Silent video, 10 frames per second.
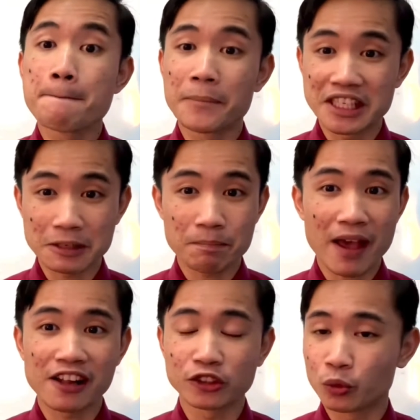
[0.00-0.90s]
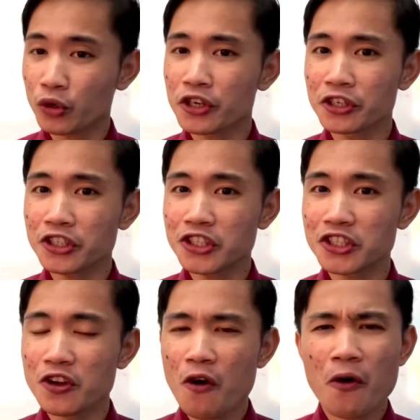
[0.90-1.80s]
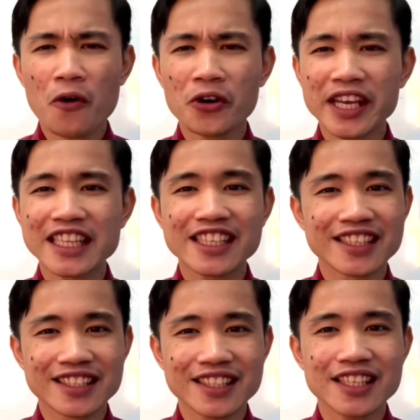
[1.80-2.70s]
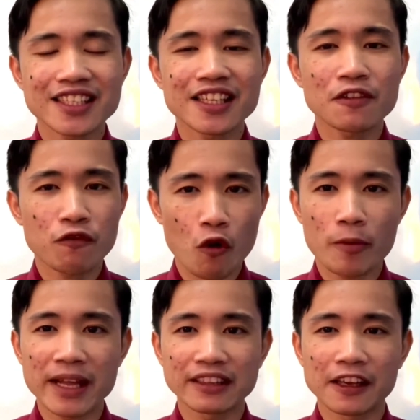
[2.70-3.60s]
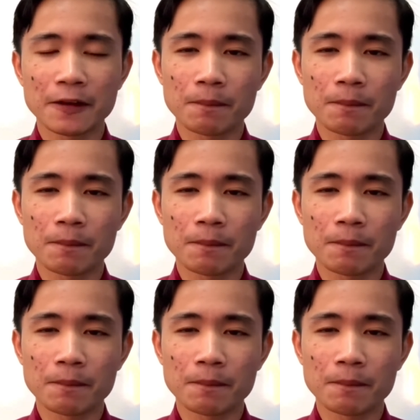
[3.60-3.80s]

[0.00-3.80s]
misspelled words, or inconsistent formatting.